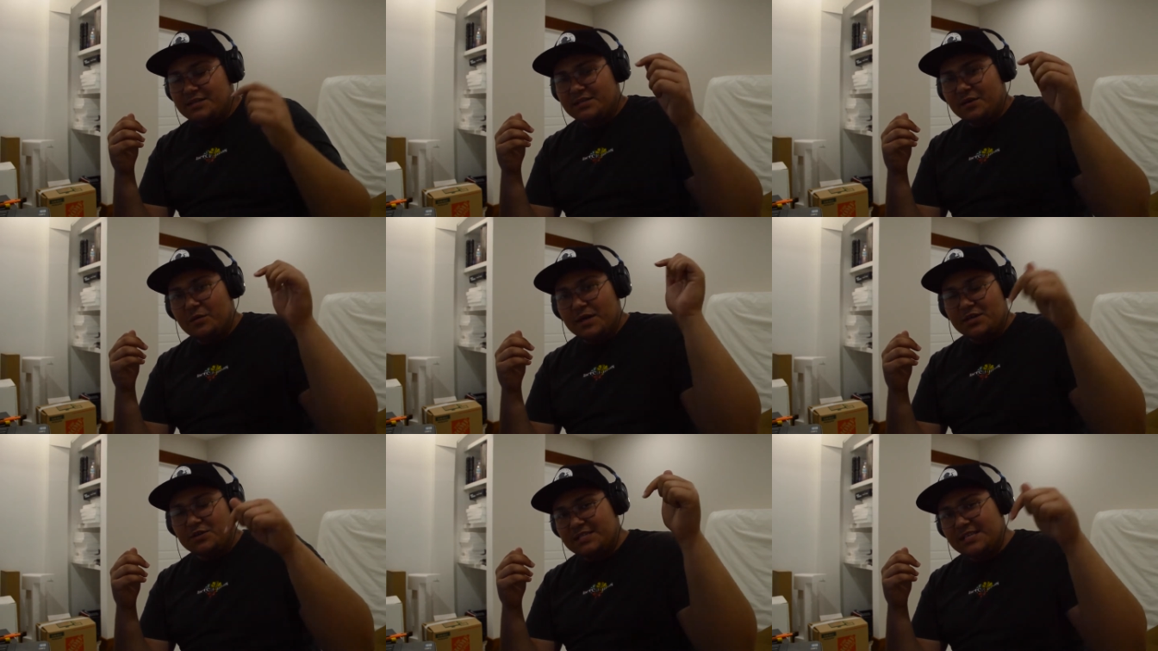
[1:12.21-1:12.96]
So when
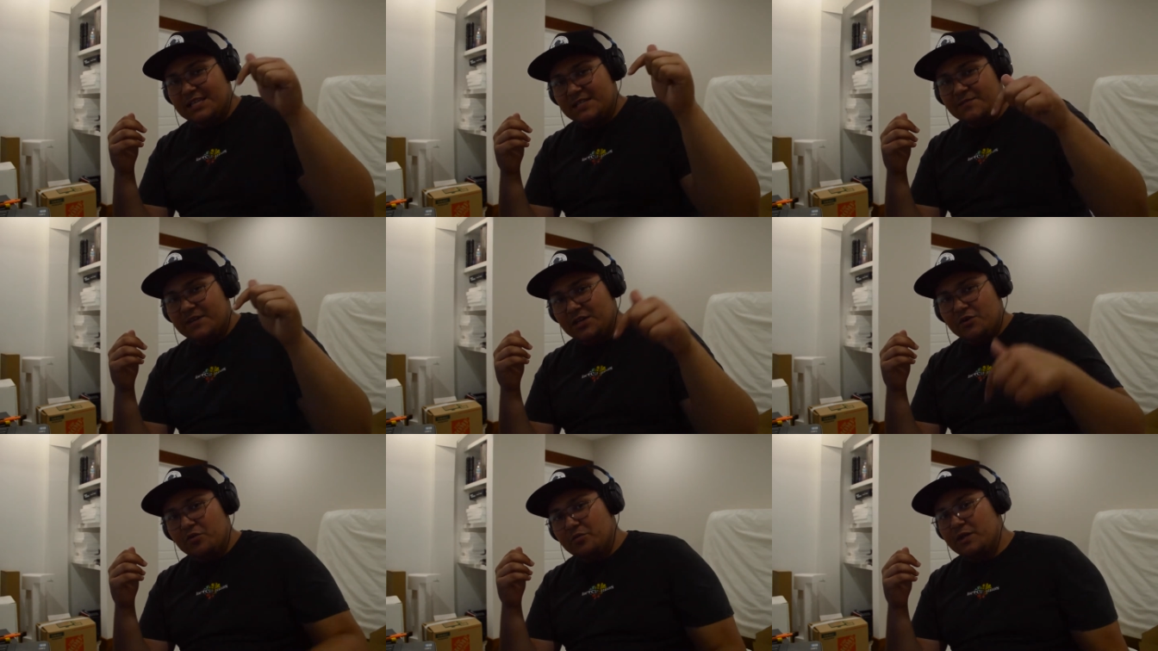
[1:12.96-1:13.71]
you see this
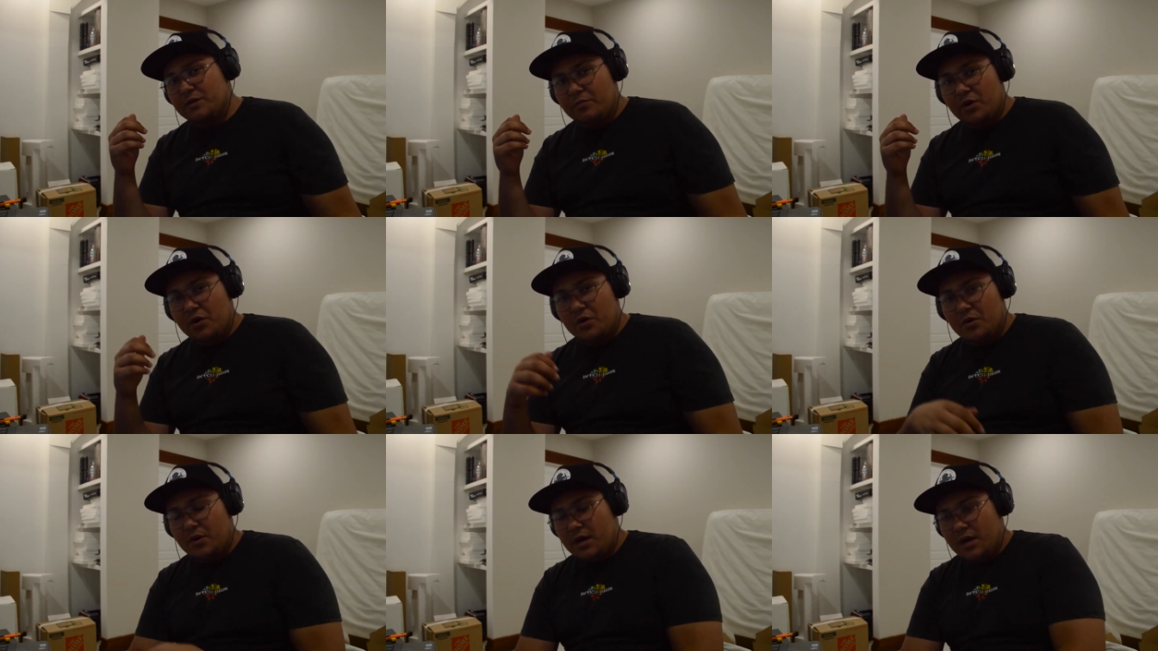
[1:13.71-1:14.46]
video, it'll be
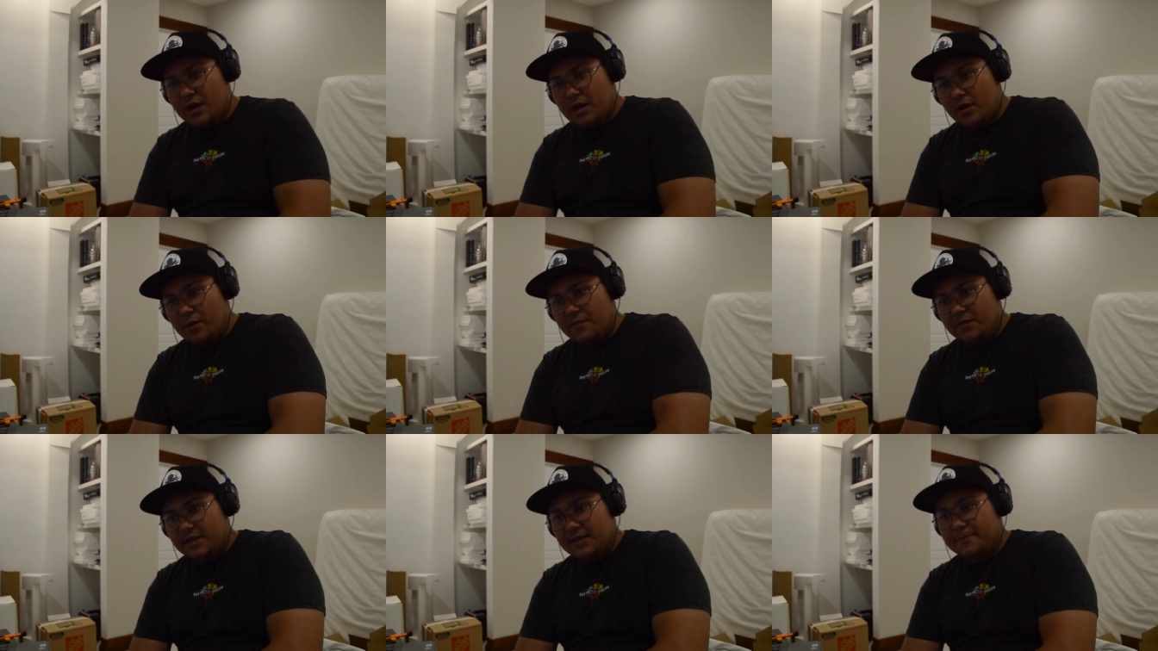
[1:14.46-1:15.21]
tomorrow, uh,
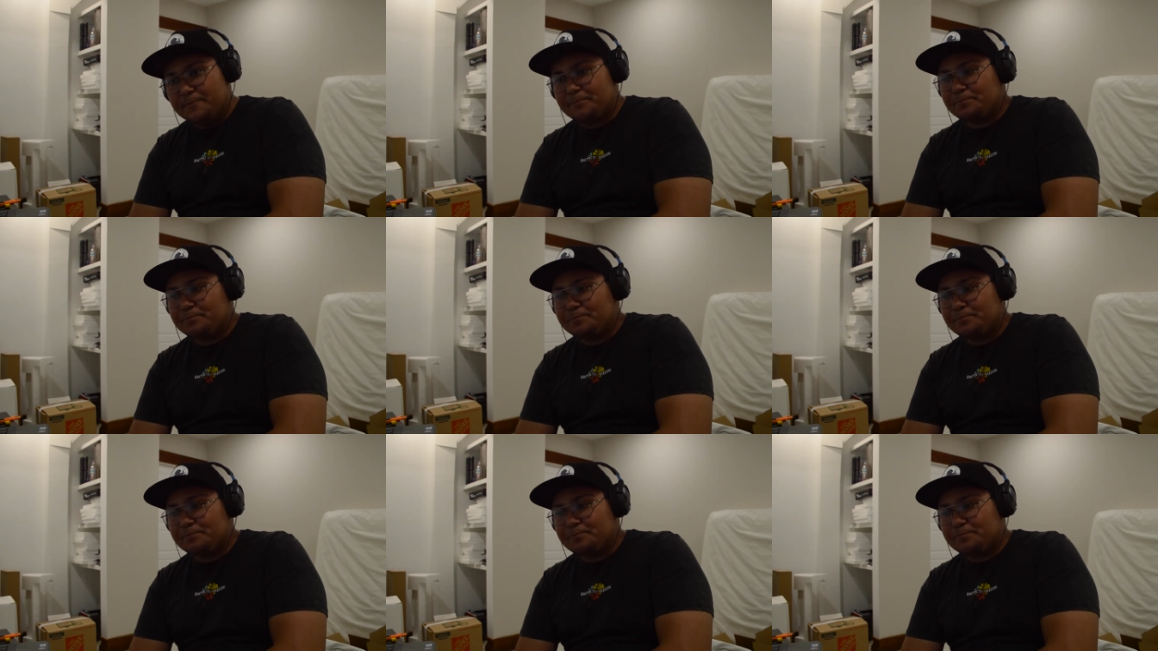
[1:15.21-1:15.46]
hopefully.